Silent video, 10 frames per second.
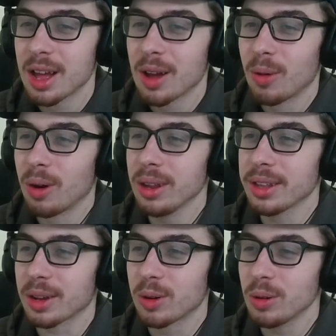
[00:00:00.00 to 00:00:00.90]
What is
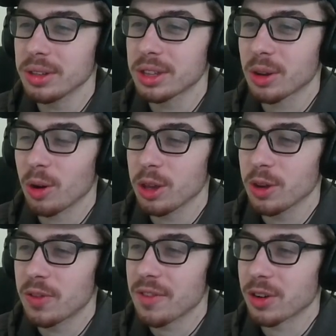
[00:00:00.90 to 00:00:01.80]
the coolest toy
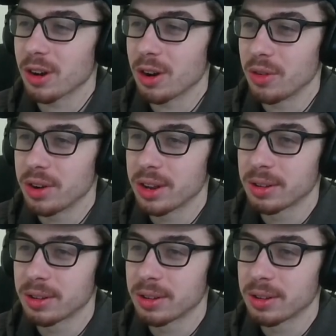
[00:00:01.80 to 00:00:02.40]
you've ever owned?